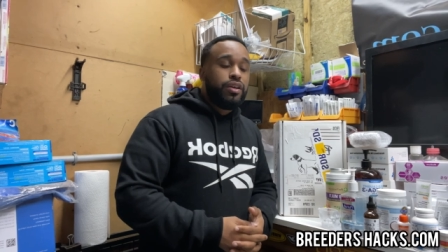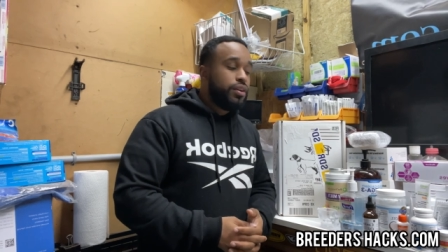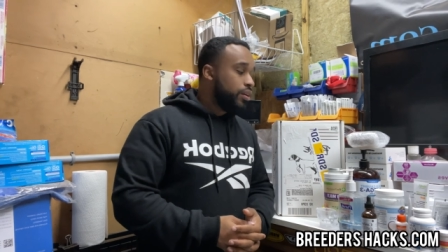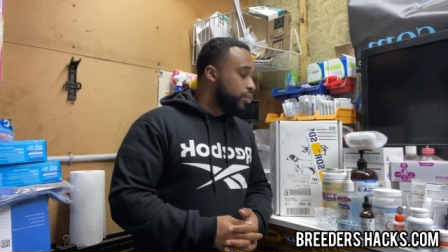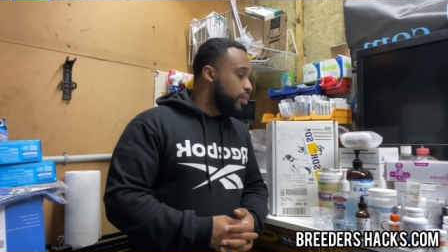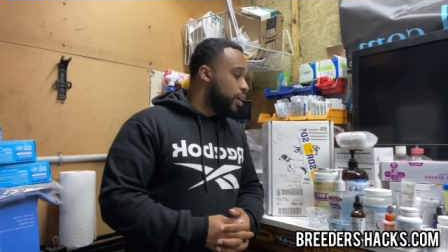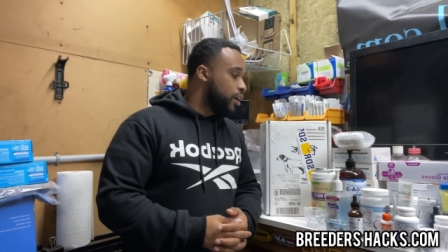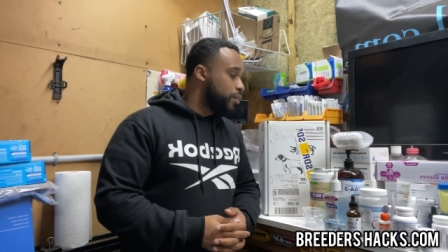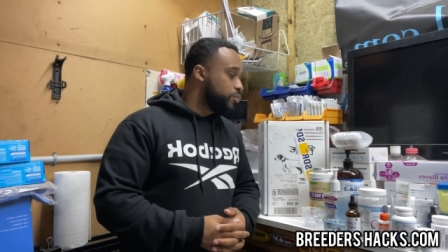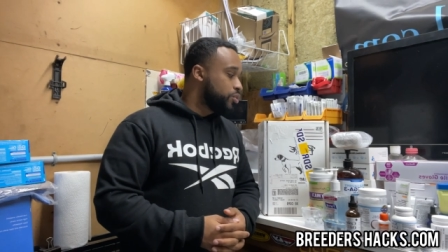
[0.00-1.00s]

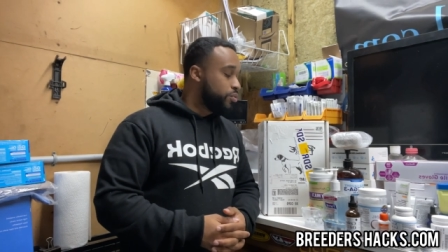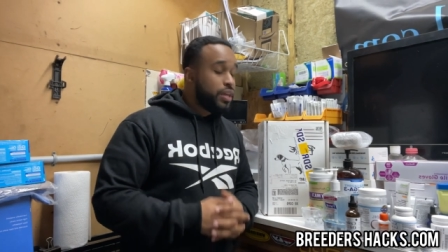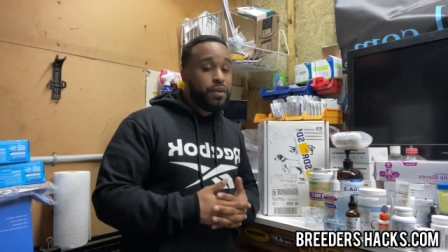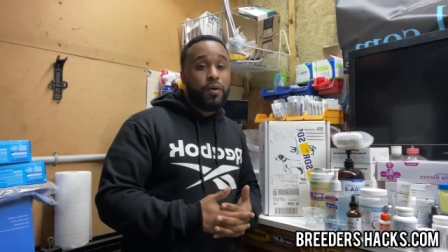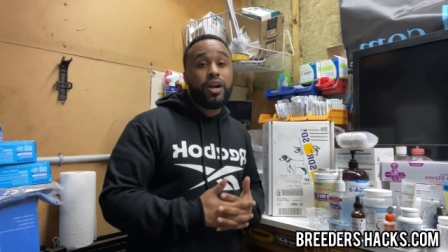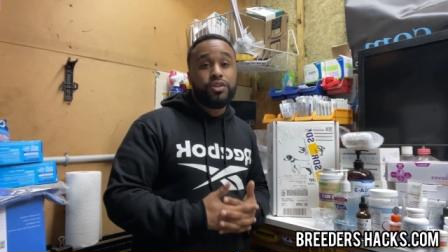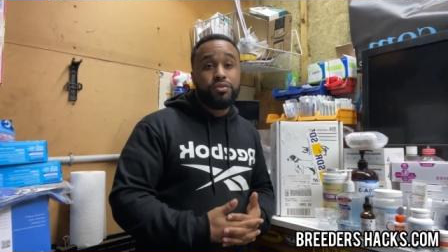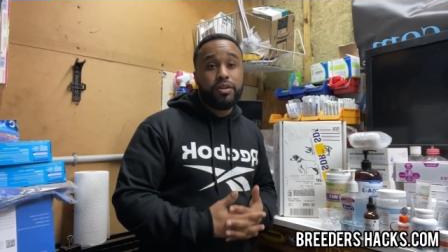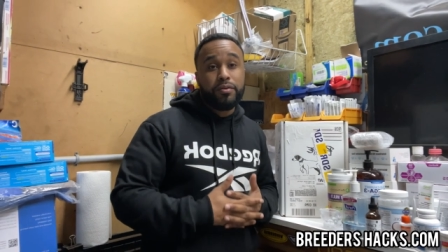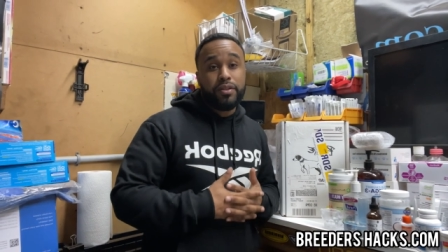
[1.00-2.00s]
so they want to
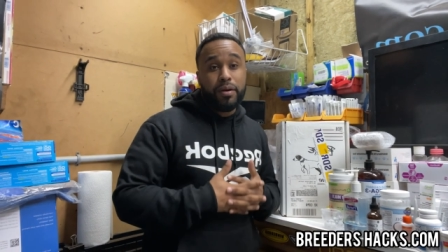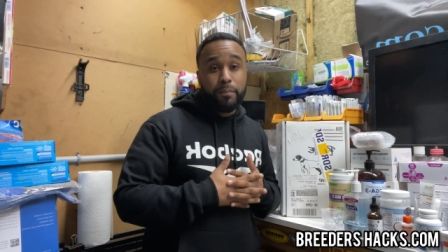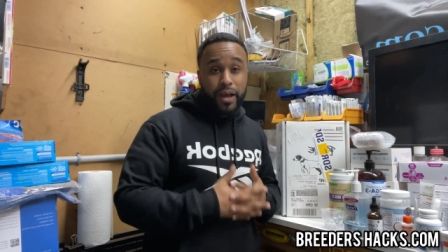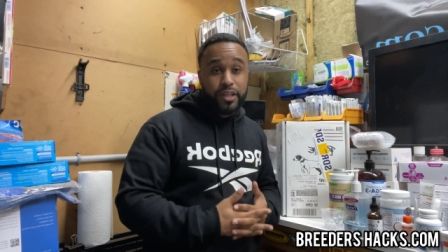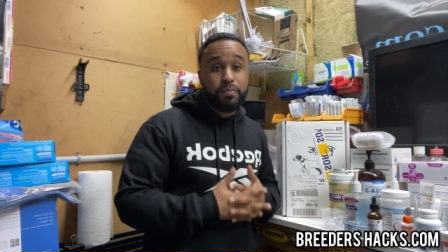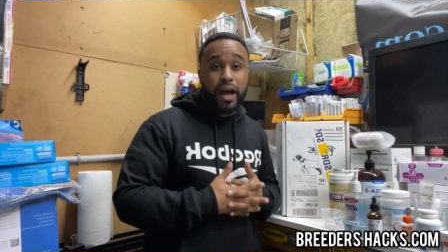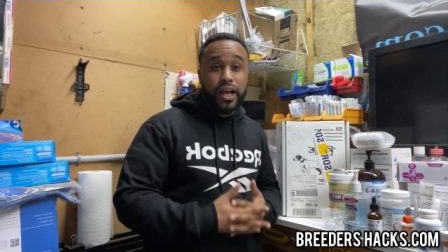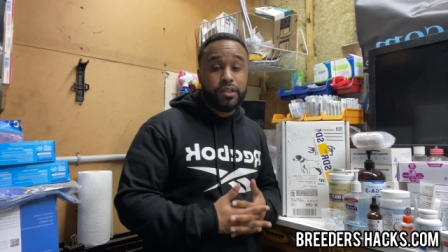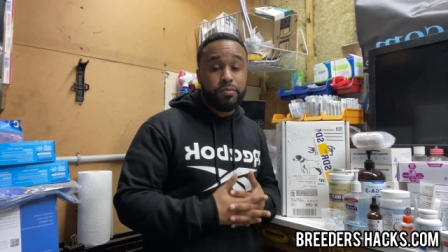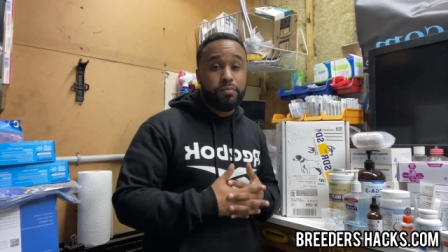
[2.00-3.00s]
do their best
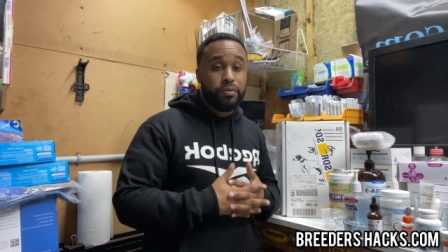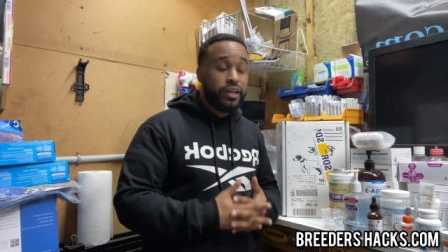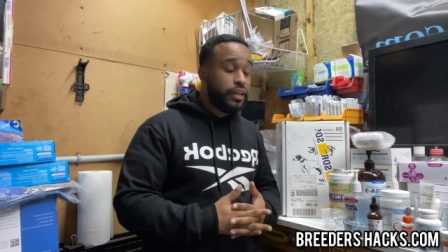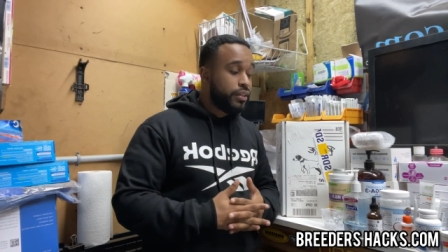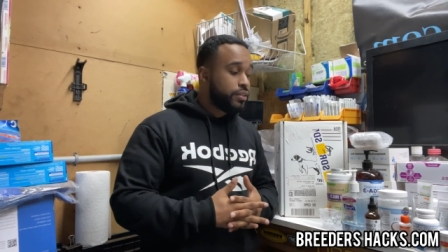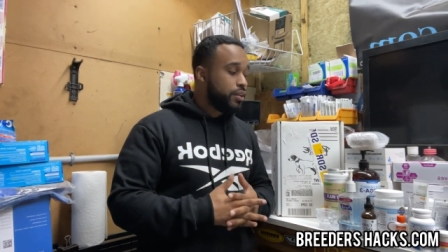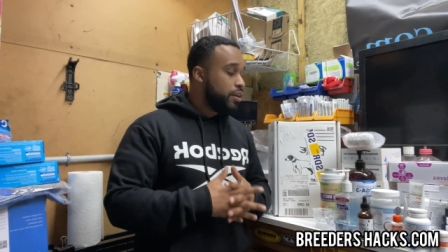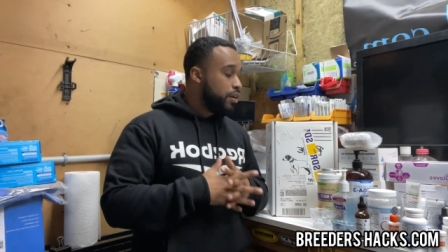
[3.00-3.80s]
possible breedings